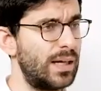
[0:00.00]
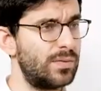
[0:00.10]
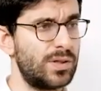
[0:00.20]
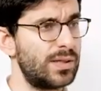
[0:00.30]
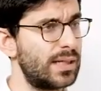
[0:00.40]
bad
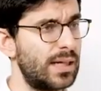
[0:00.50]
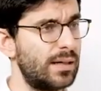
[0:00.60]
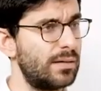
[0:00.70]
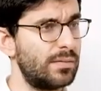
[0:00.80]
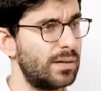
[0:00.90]
would you
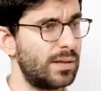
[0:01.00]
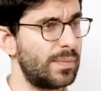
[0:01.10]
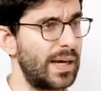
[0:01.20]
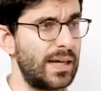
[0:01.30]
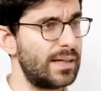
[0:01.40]
say the
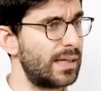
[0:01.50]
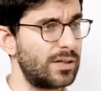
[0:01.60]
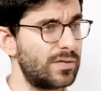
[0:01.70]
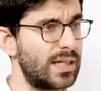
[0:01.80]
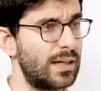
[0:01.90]
pain is
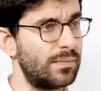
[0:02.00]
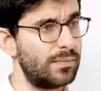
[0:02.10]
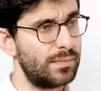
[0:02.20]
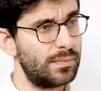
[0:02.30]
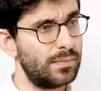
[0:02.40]
out of ten?